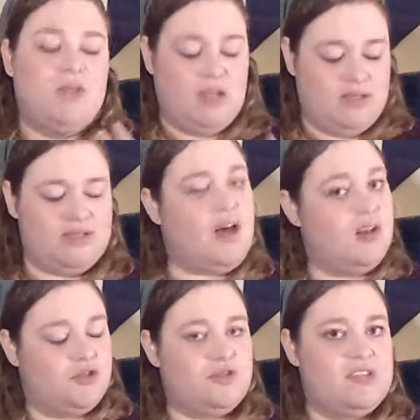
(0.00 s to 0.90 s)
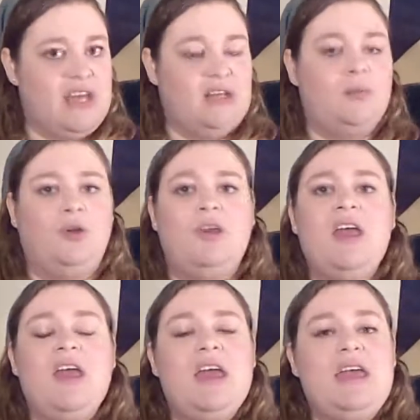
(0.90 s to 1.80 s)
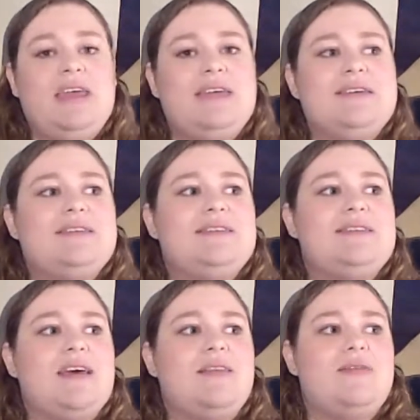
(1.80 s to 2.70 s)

is understandable is